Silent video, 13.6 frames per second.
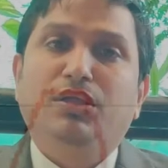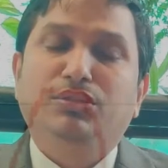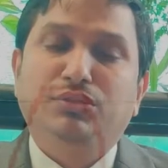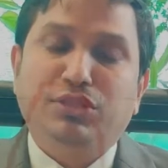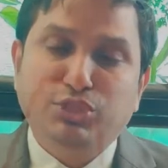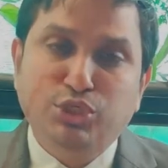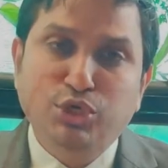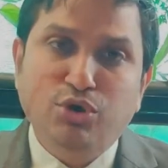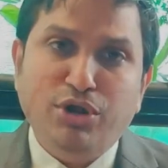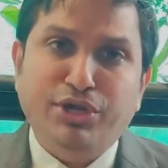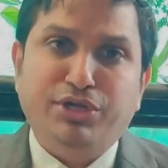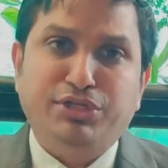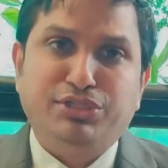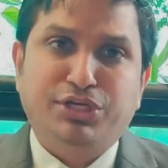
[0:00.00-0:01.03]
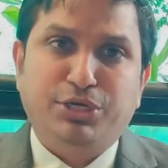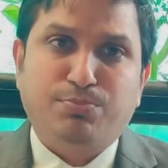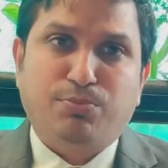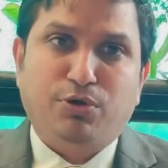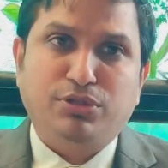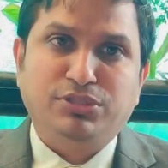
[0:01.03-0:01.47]
The zero interest
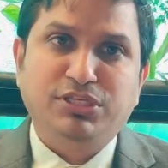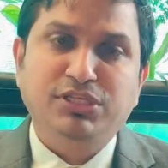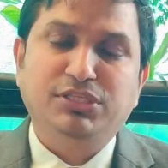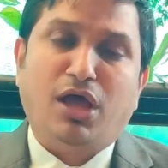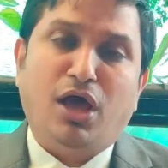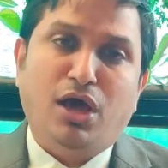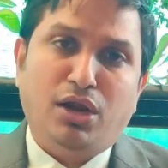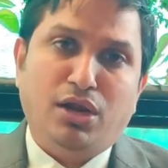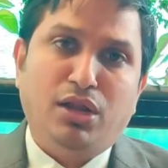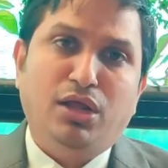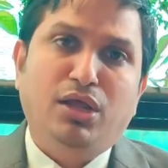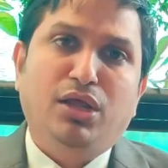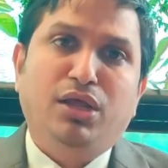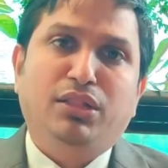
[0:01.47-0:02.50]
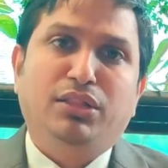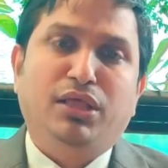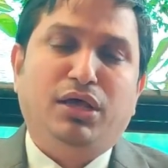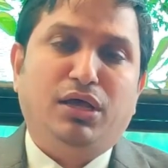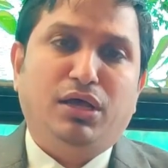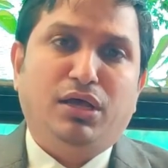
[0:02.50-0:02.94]
rate policies are
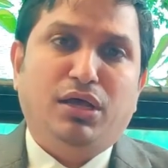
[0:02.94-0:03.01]
the